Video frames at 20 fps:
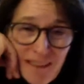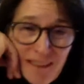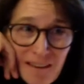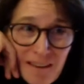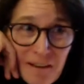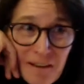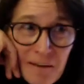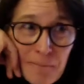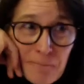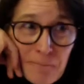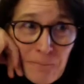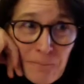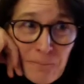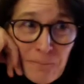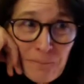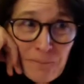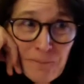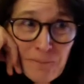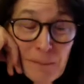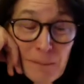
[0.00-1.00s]

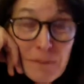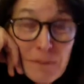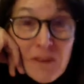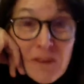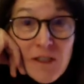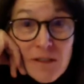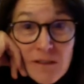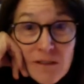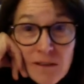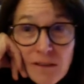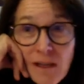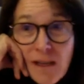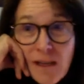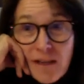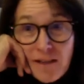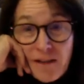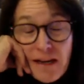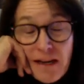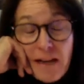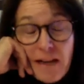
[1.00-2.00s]
But
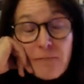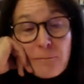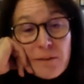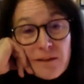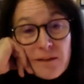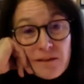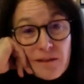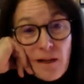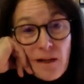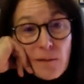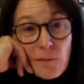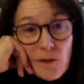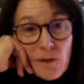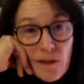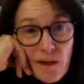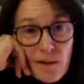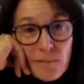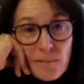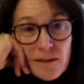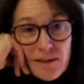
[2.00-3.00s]
there have been a lot more
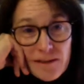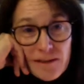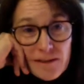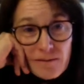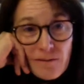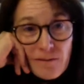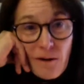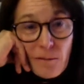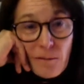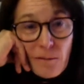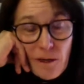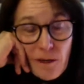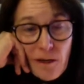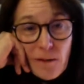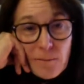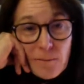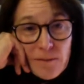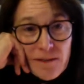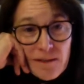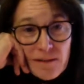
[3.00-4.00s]
comedies and
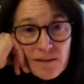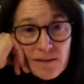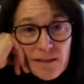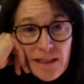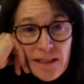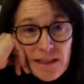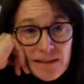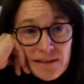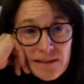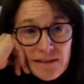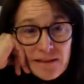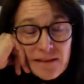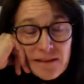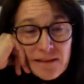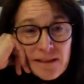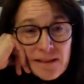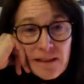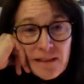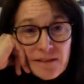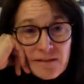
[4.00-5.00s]
rom-coms in the last
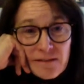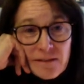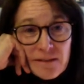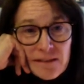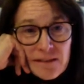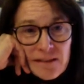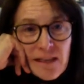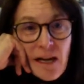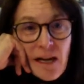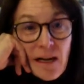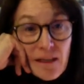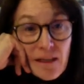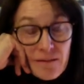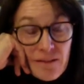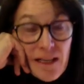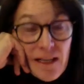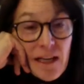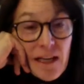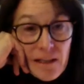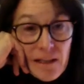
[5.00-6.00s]
kind of
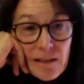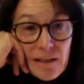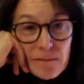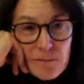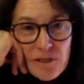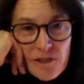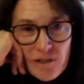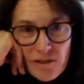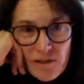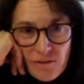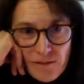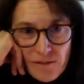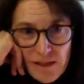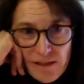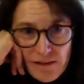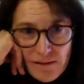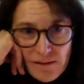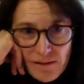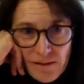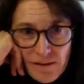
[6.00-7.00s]
getting commissioned
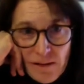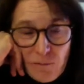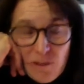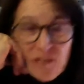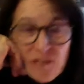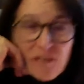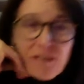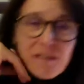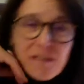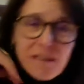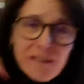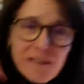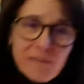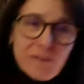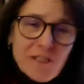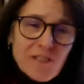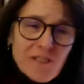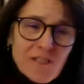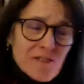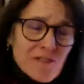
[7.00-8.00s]
recently, which is
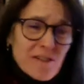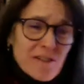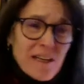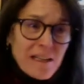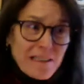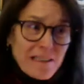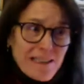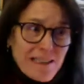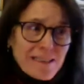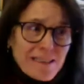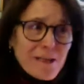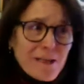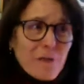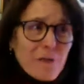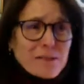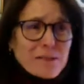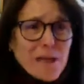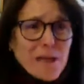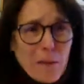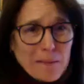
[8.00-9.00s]
great, because I
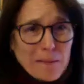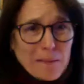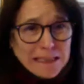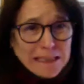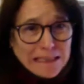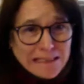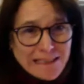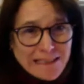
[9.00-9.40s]
love comedy.